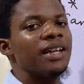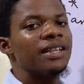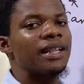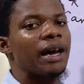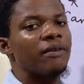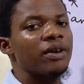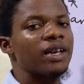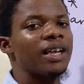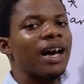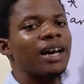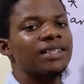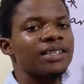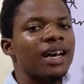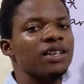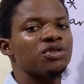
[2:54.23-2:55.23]
directly
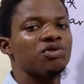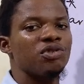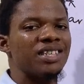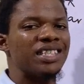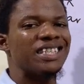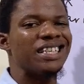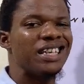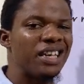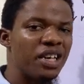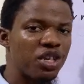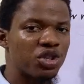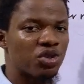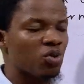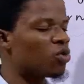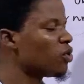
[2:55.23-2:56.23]
attached to the
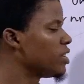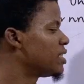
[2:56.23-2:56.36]
CHO,